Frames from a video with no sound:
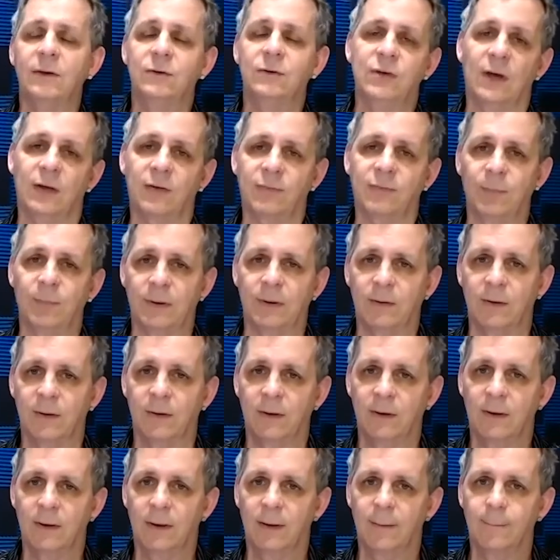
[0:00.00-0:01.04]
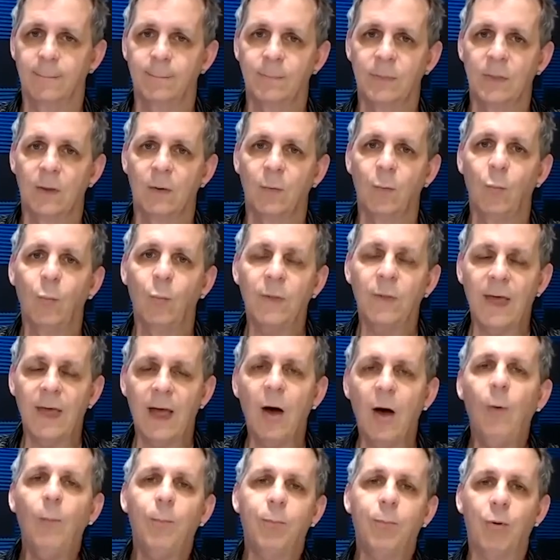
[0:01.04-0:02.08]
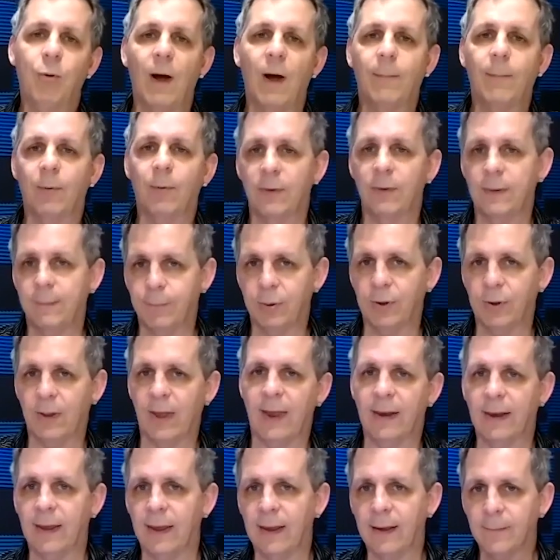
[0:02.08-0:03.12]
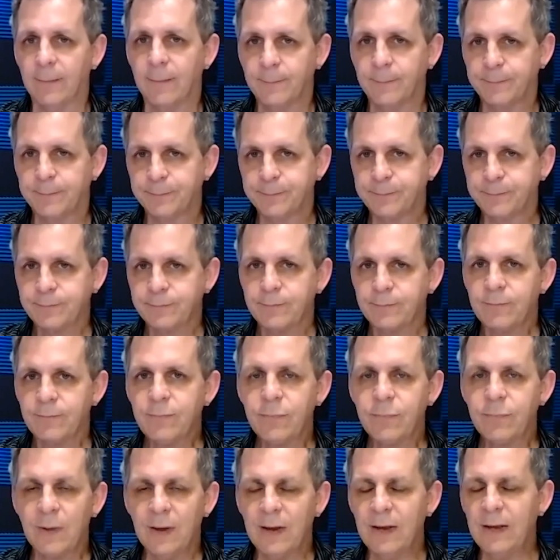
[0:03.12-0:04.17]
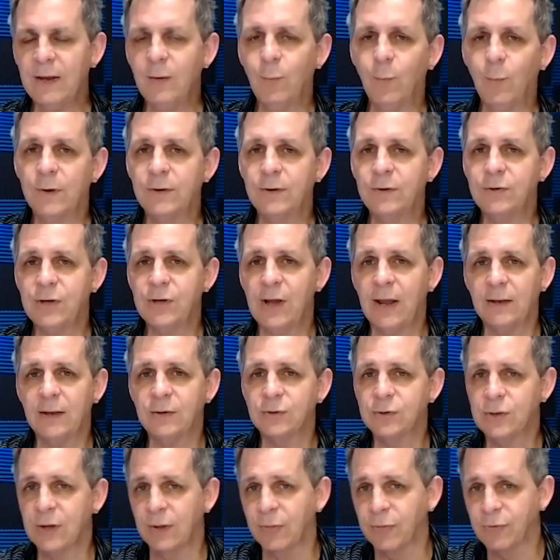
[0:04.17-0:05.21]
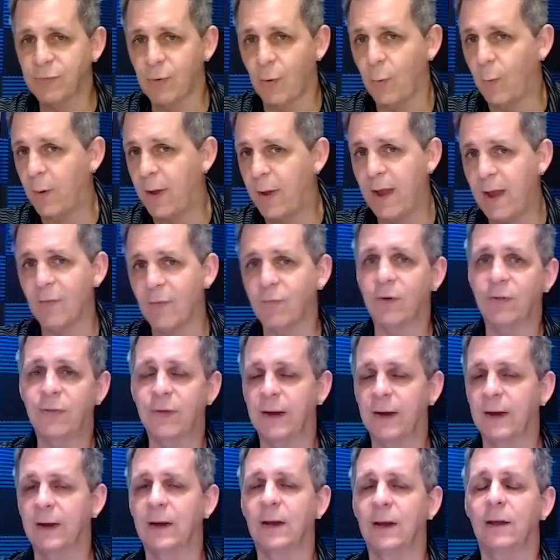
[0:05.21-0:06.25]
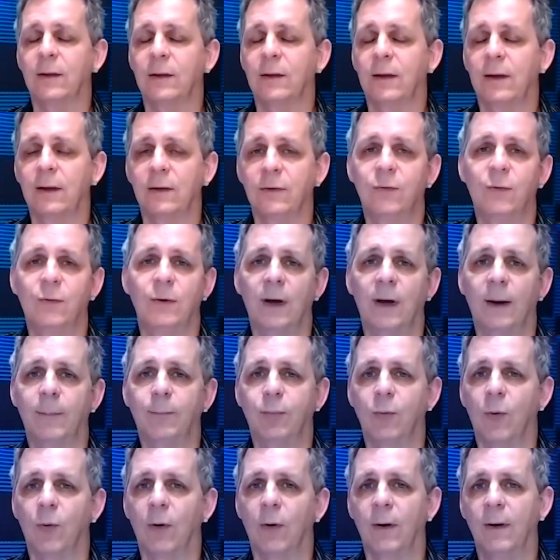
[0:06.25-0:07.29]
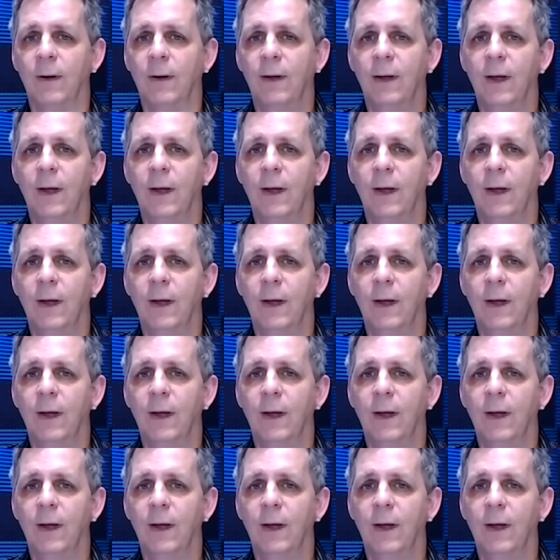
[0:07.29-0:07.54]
an adjustment. Without properly planning, any one change can throw everything in a, into an uproar.